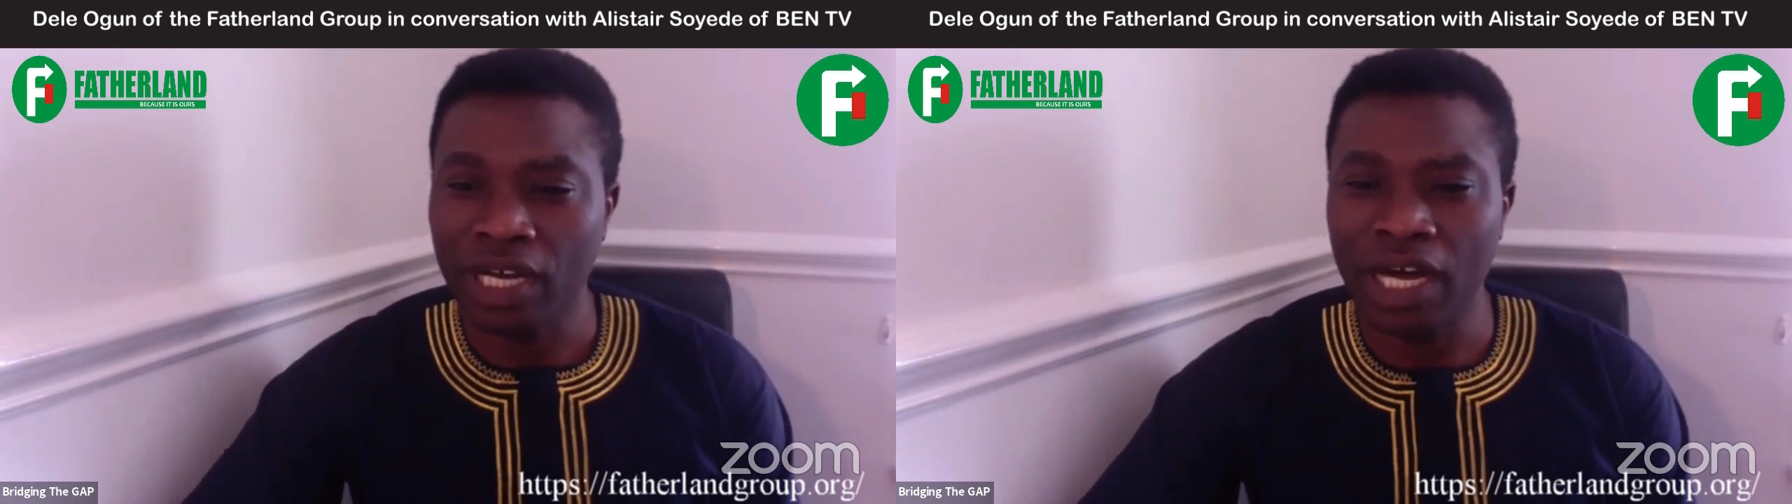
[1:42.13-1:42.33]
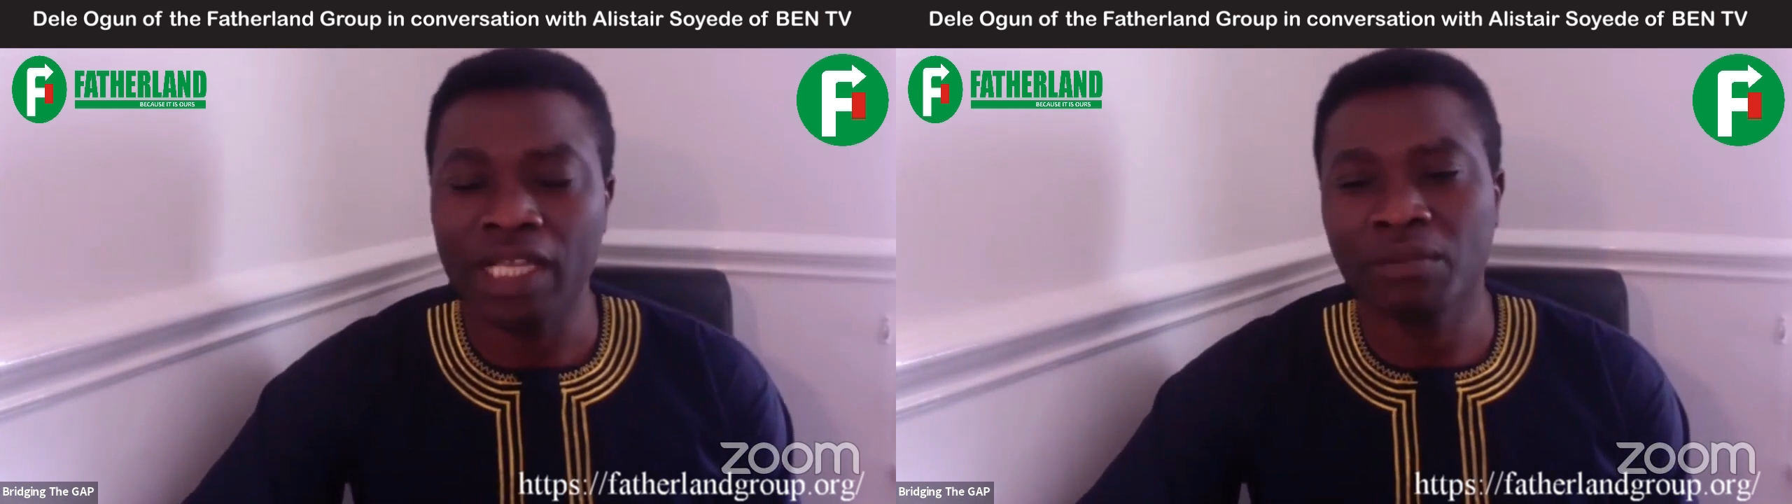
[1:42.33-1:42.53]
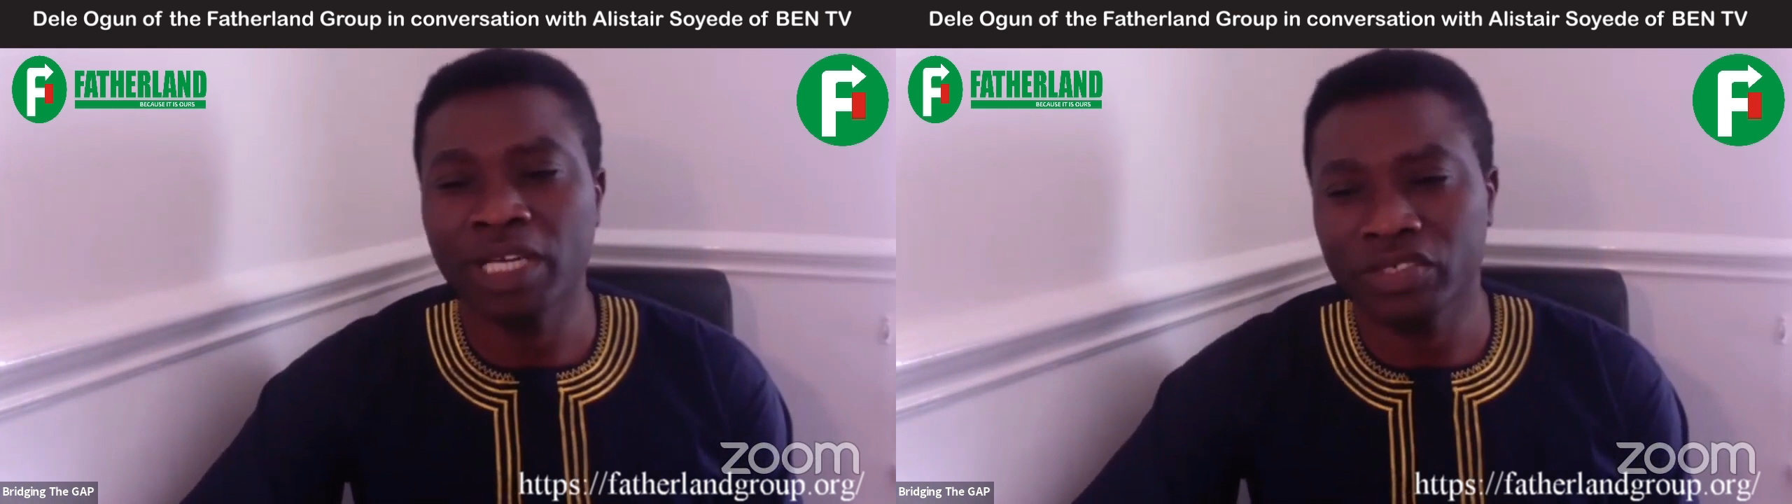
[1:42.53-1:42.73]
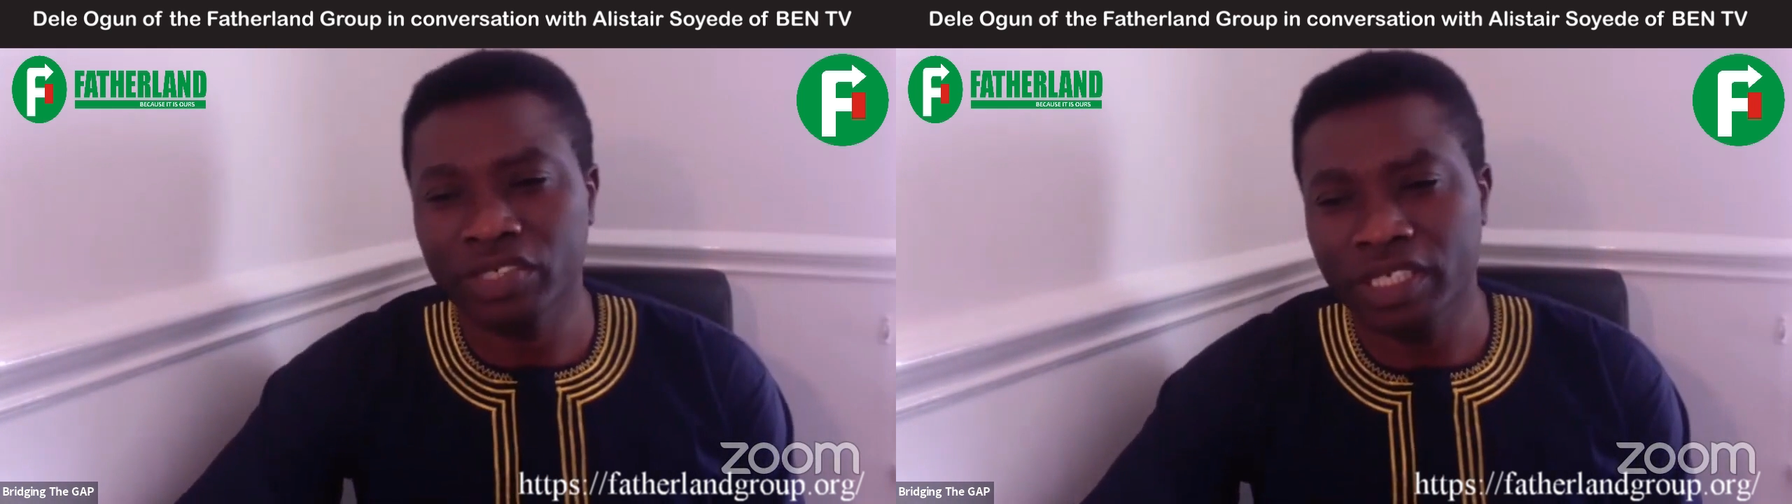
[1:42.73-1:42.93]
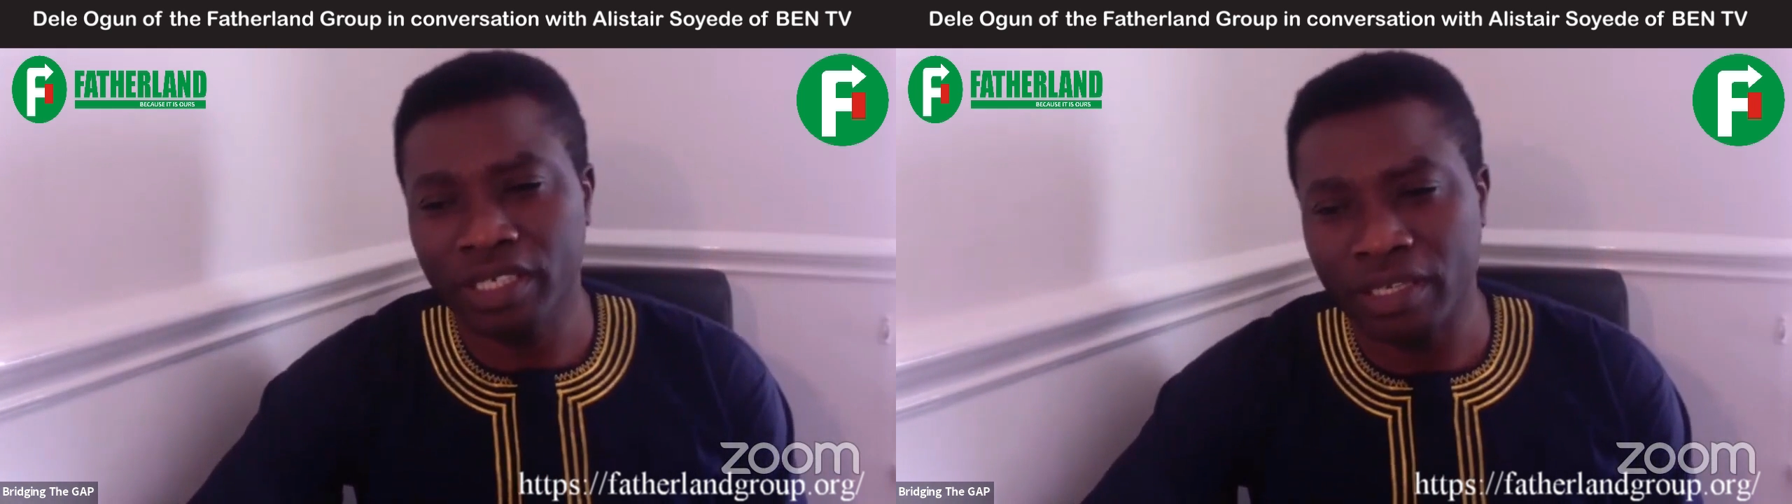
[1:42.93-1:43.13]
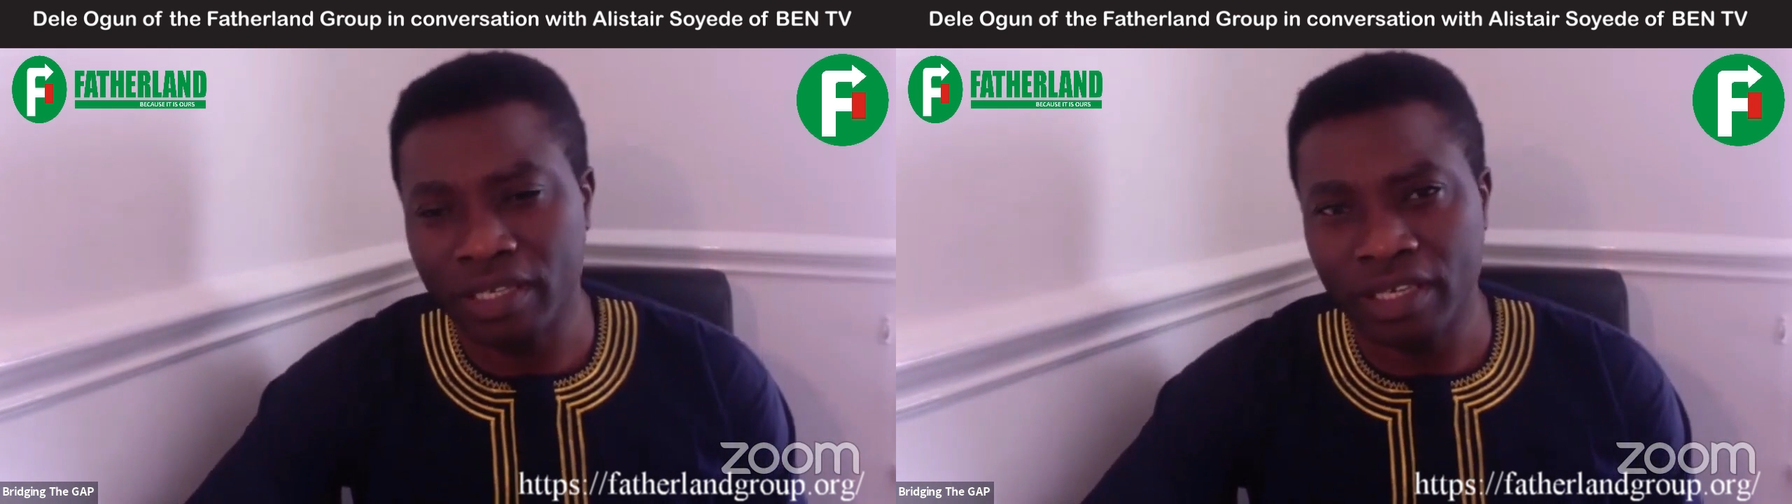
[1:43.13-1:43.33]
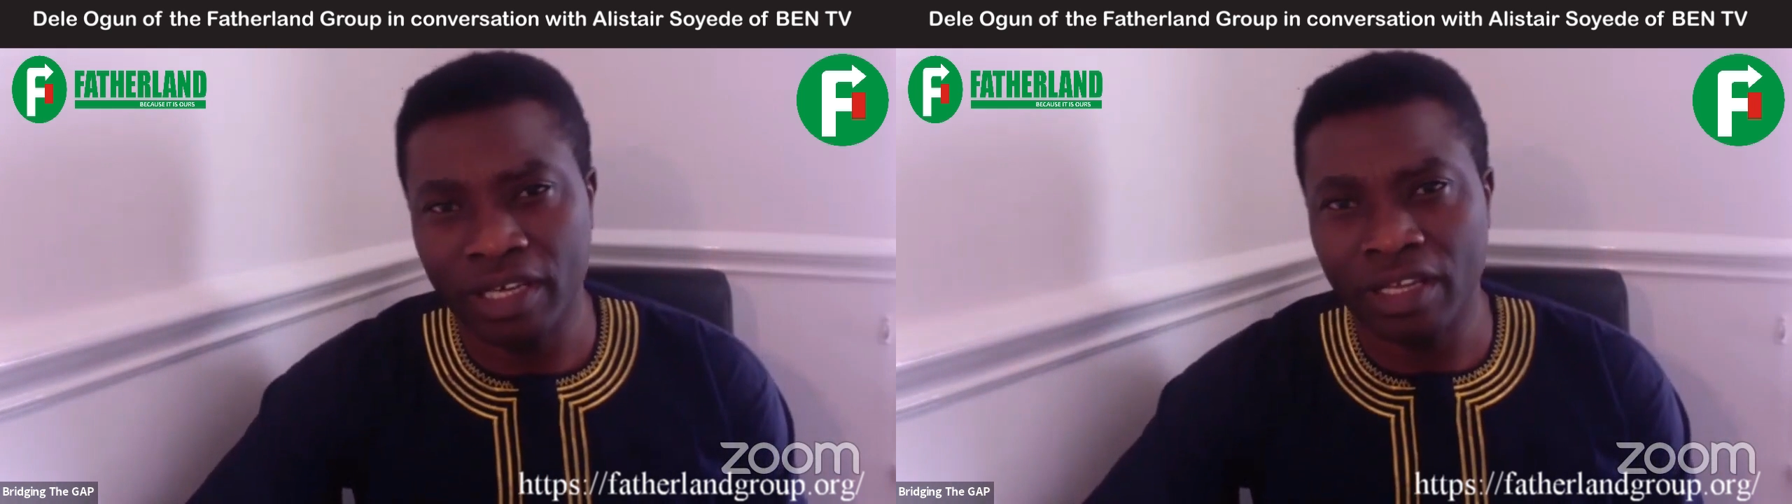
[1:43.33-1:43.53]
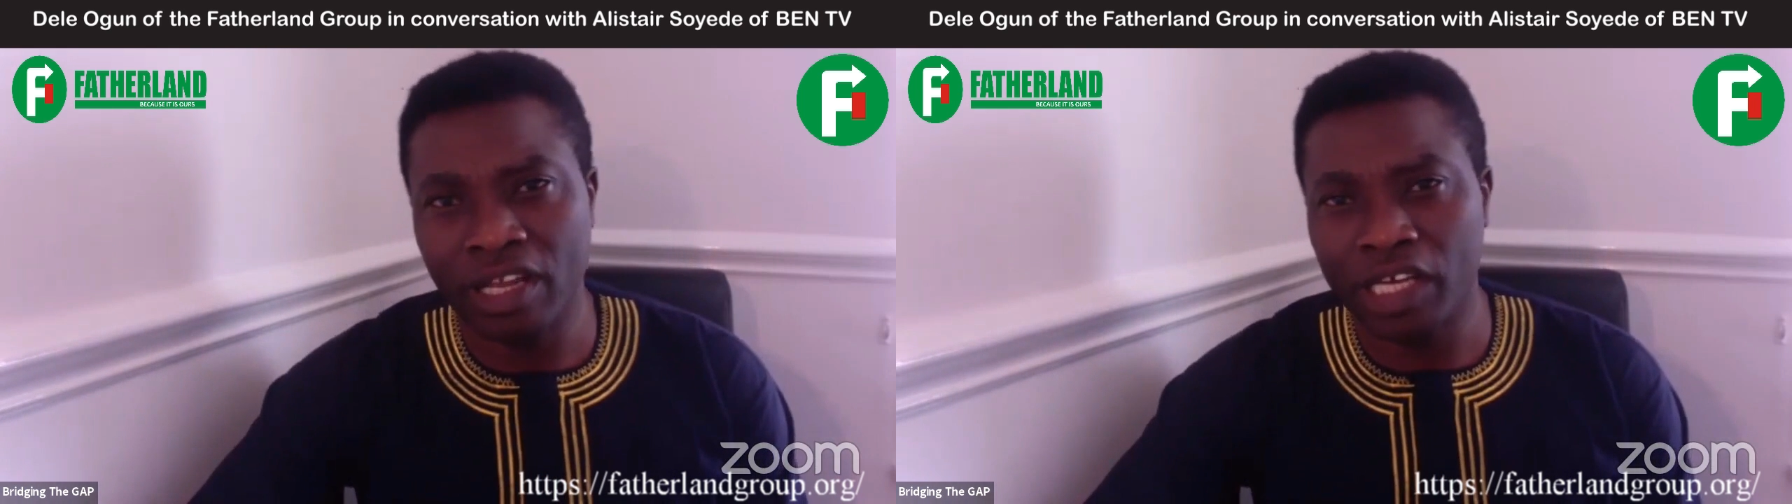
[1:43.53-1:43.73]
Are the military
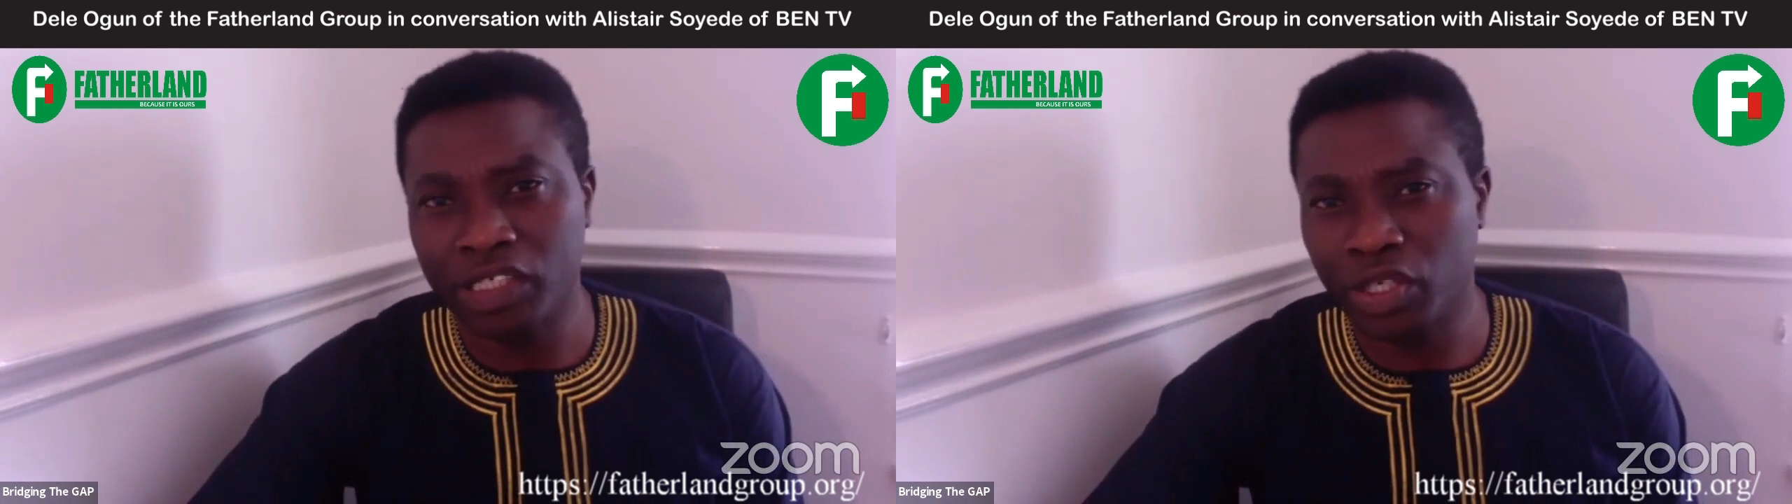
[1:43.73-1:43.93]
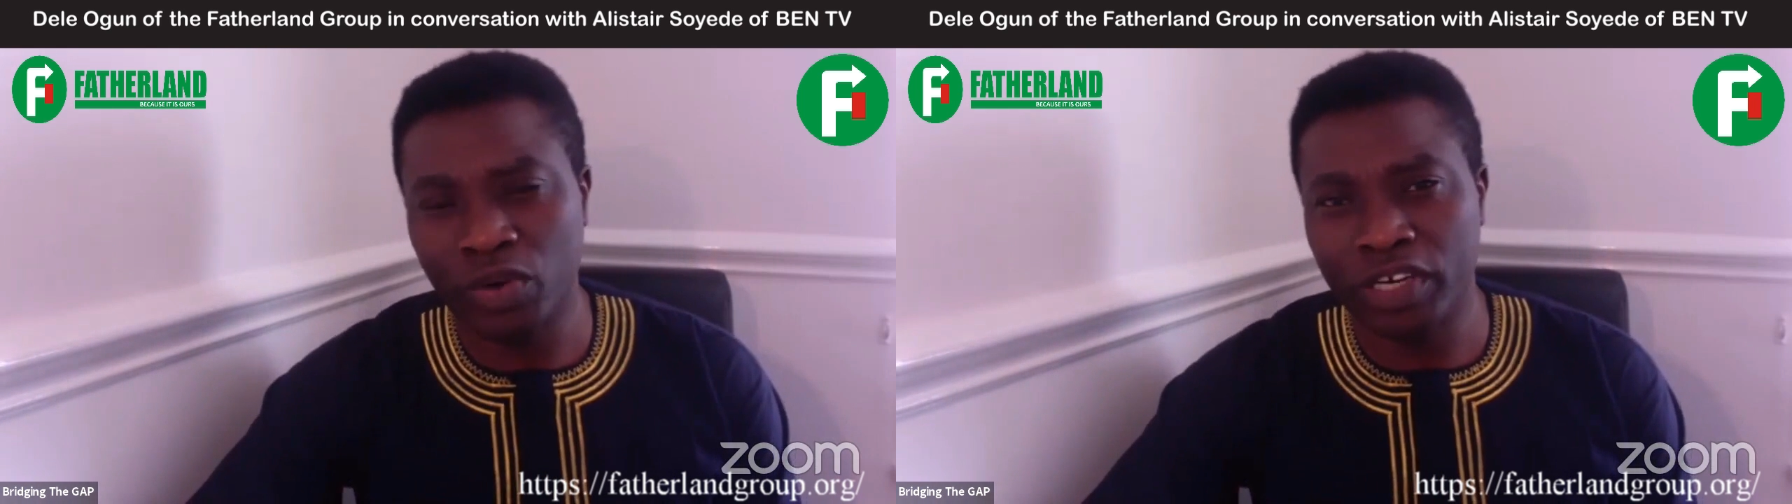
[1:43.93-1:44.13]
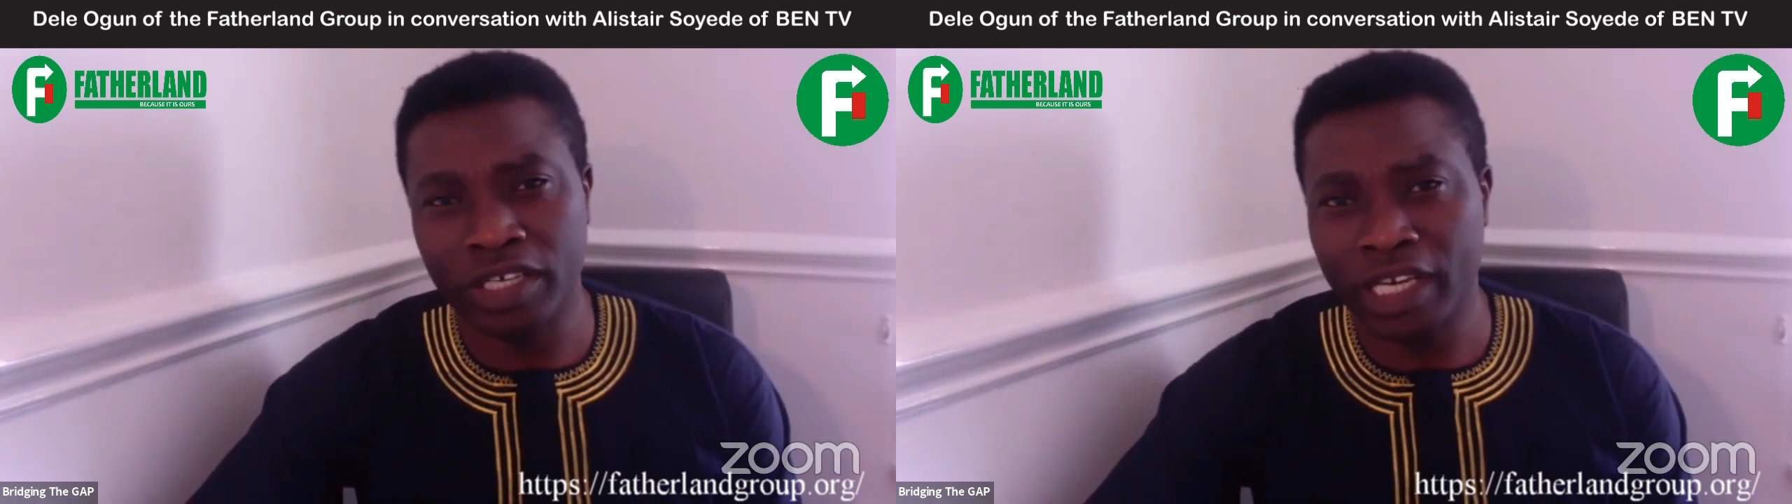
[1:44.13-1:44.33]
in Niger or in